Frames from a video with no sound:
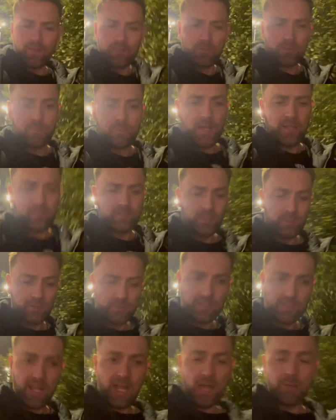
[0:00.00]
Is Martial
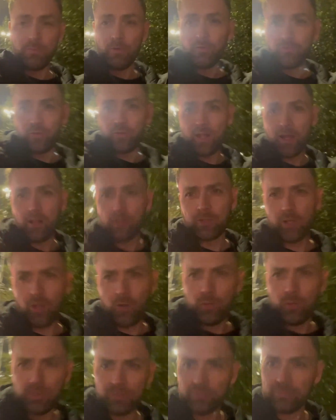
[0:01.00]
start above
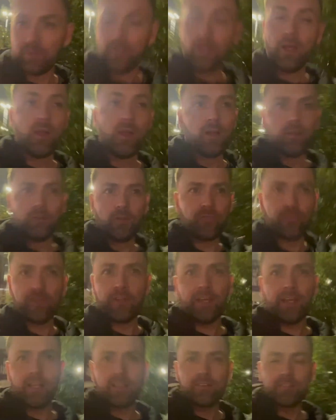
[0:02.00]
Ronaldo? Nothing
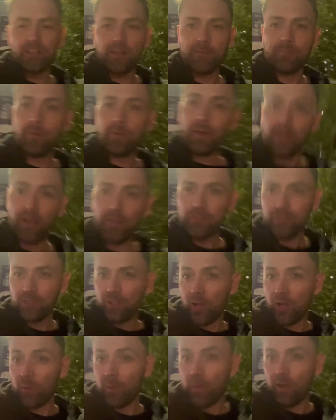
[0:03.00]
against him, as you
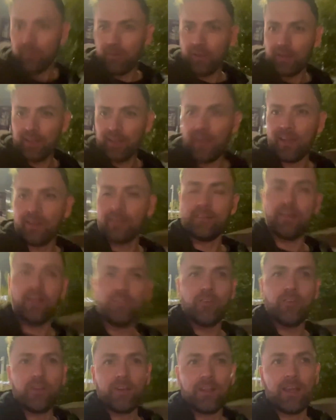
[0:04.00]
know already.
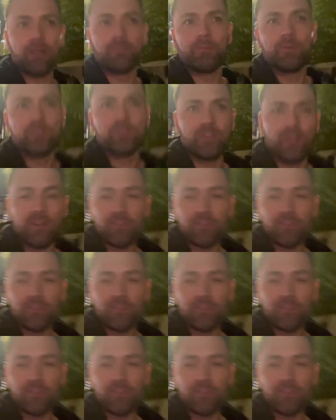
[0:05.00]
I've already had my shit